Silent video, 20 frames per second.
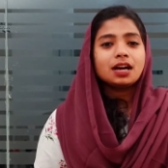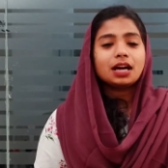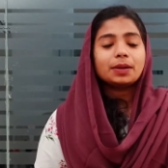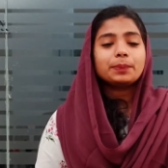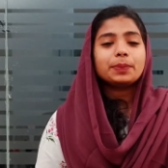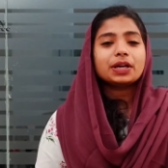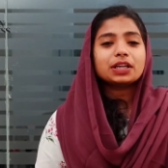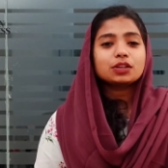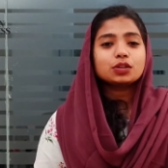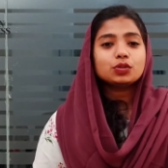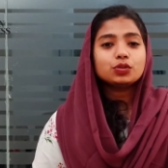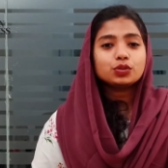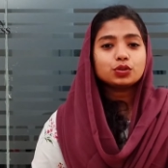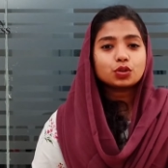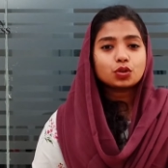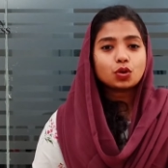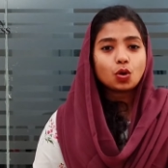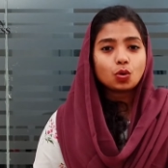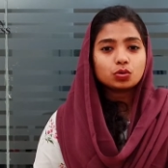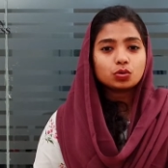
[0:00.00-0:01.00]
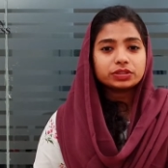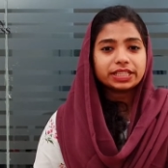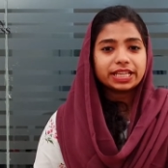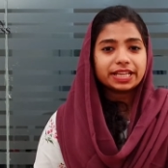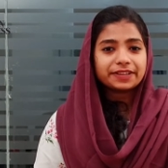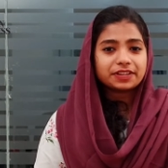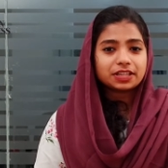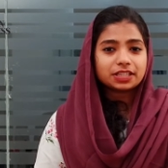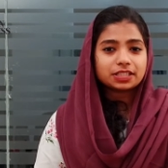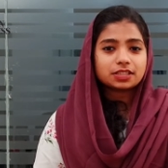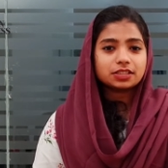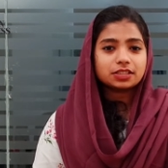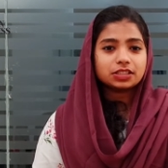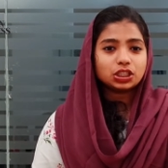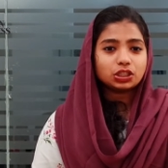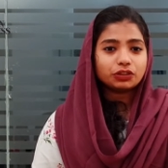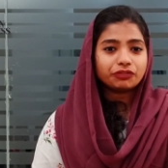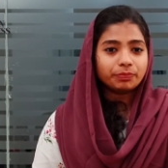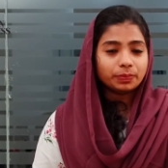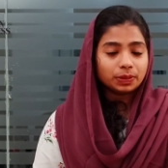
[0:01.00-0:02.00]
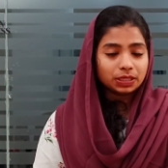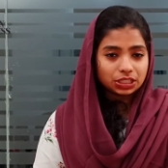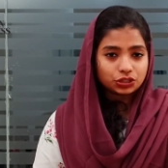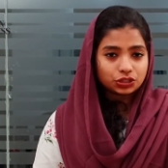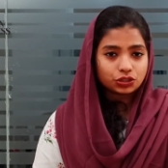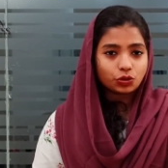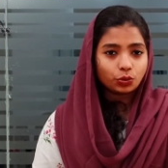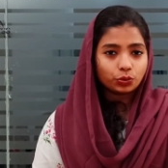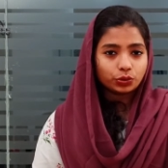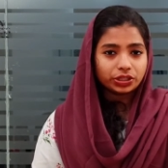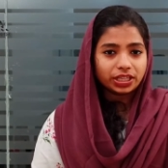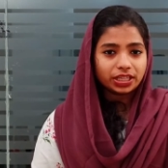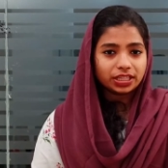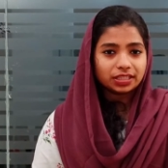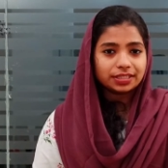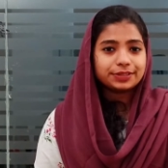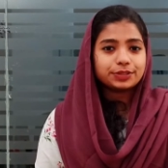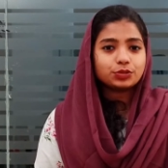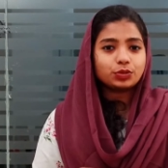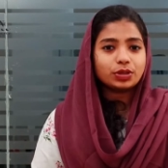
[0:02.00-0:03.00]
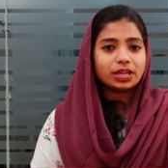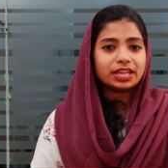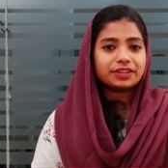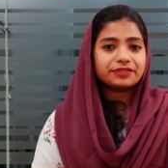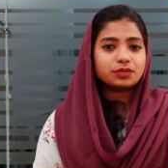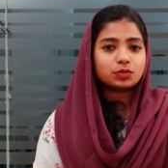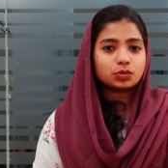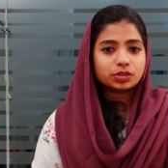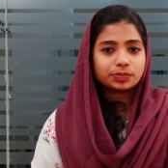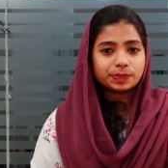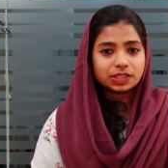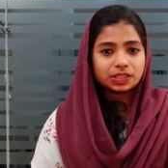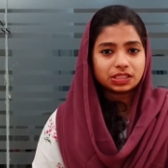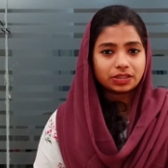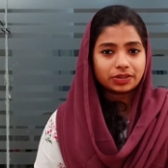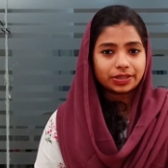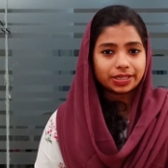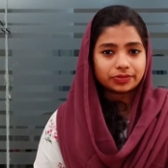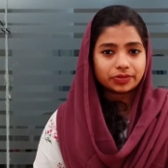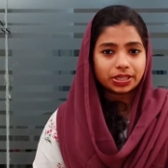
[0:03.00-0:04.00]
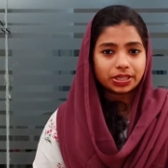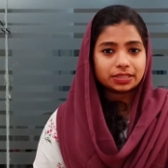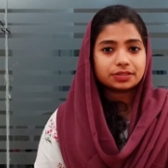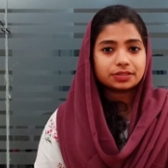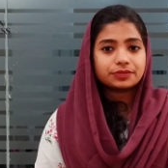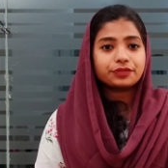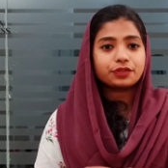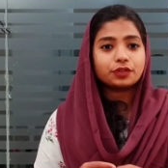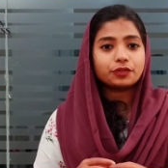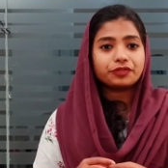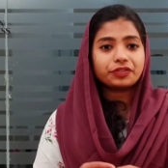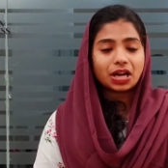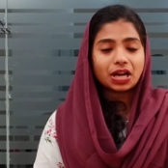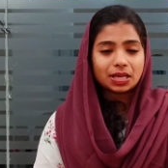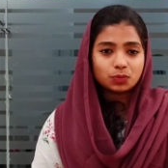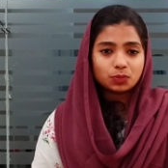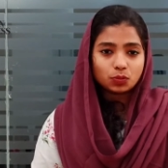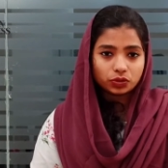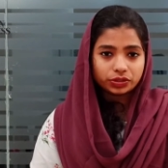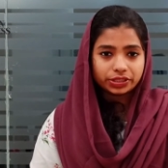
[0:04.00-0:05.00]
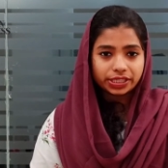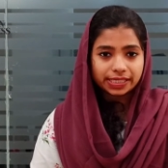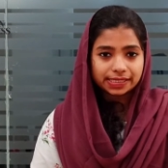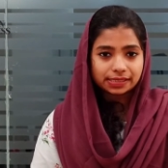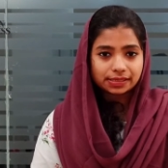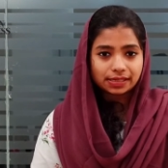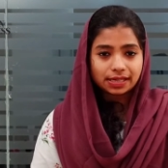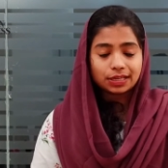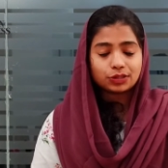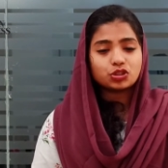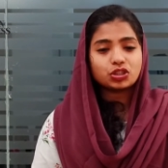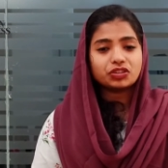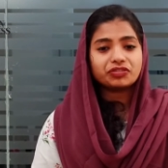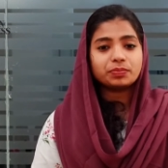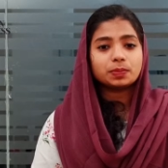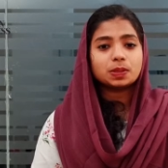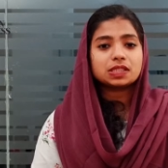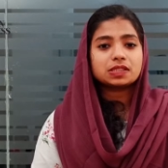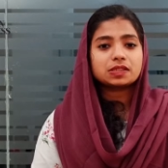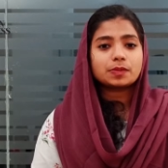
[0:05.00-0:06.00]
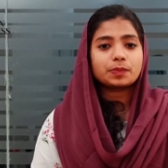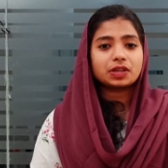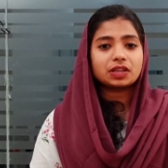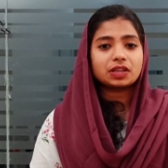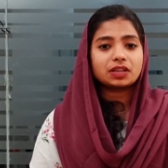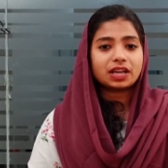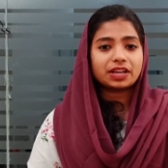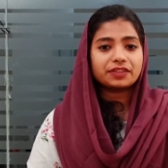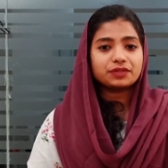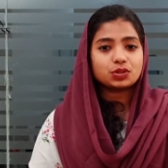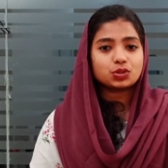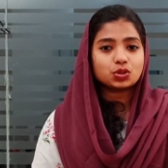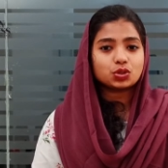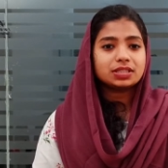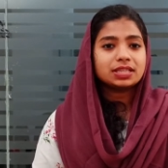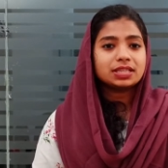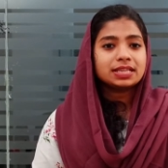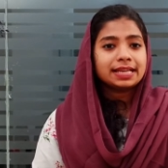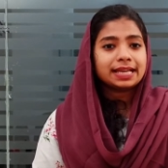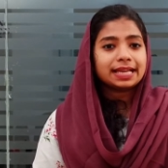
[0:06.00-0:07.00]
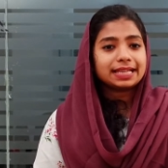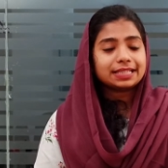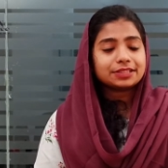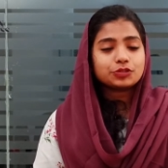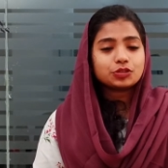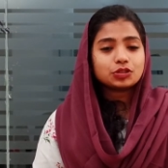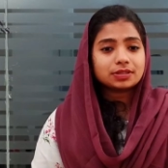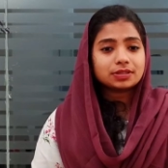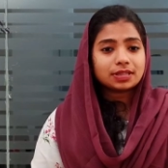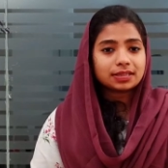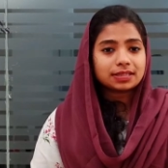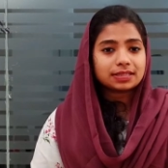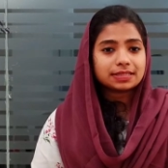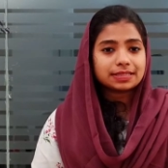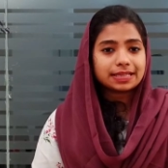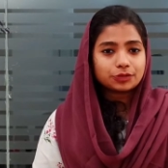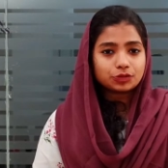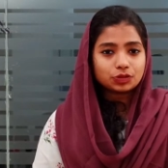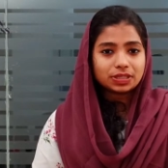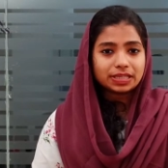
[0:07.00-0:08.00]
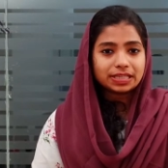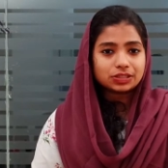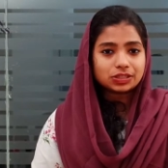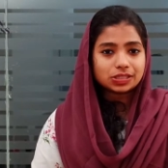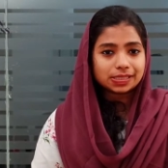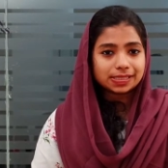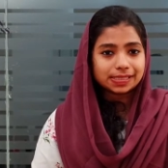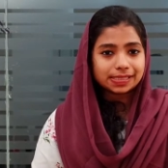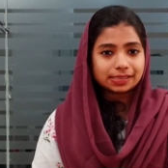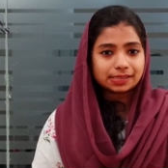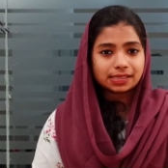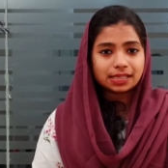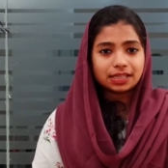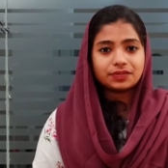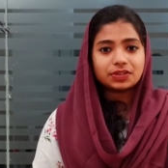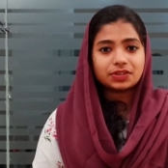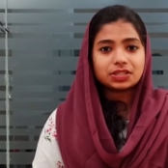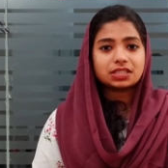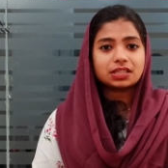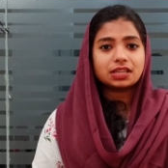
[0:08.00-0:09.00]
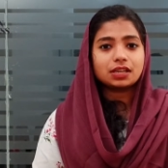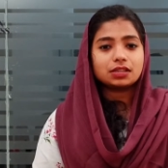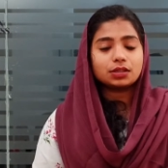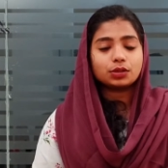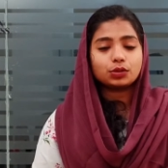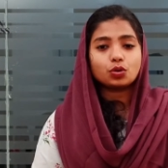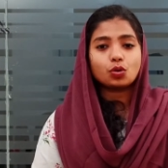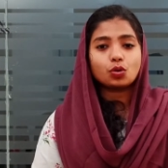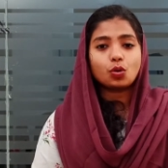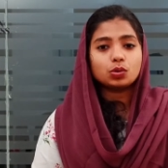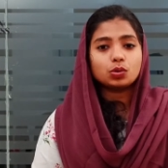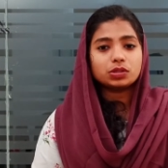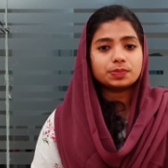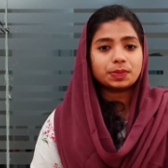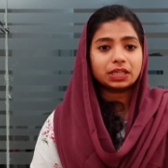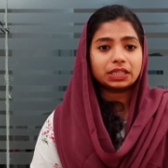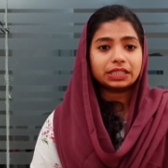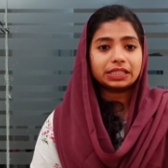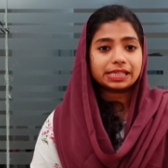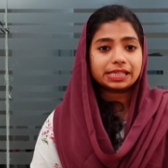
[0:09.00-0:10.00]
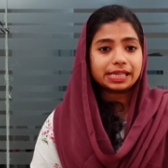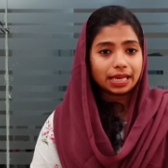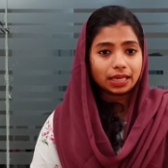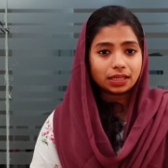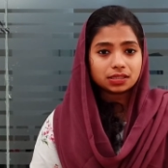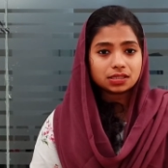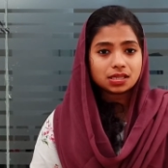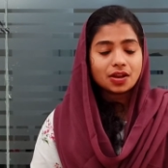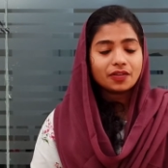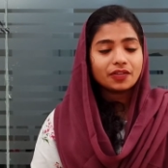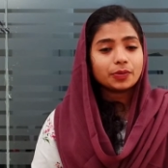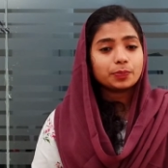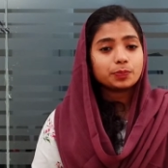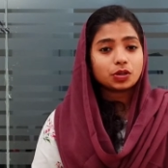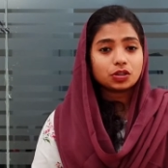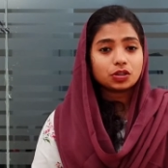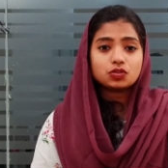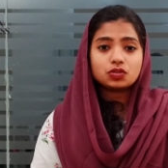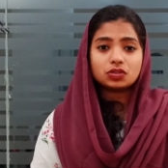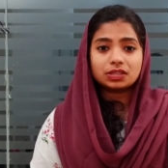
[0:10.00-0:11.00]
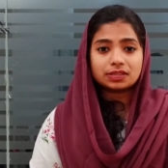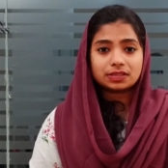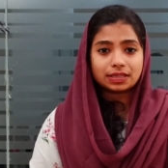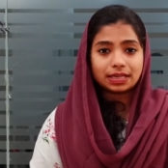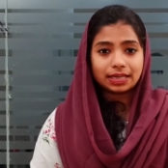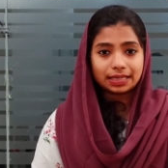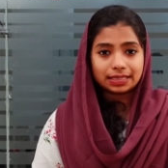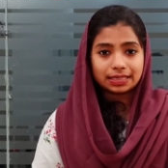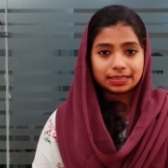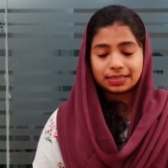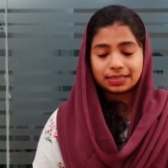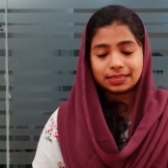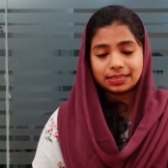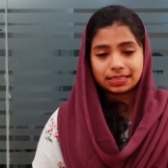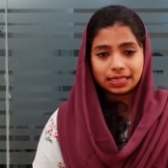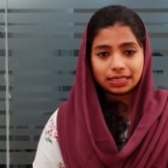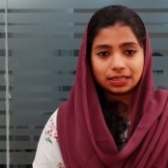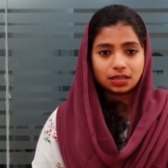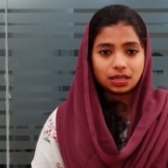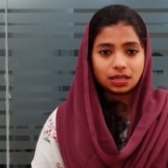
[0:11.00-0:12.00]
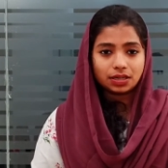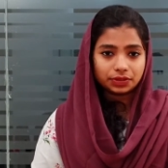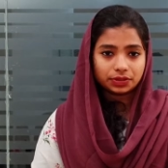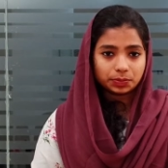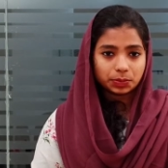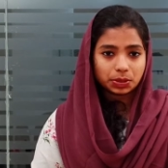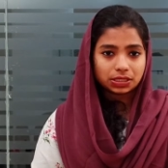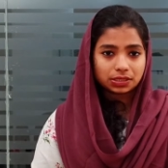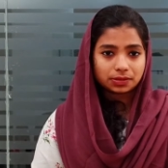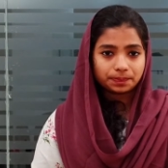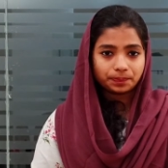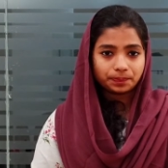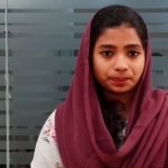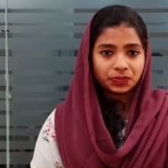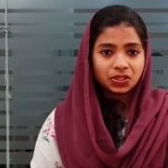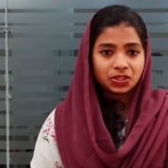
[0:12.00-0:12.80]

A Bangalore court gave custody of Bineesh Kodiyeri to the Enforcement Directorate for five more days, and Chief Minister Pinarayi Vijayan alleged that the central agencies investigating the gold smuggling case were prejudiced against the state government.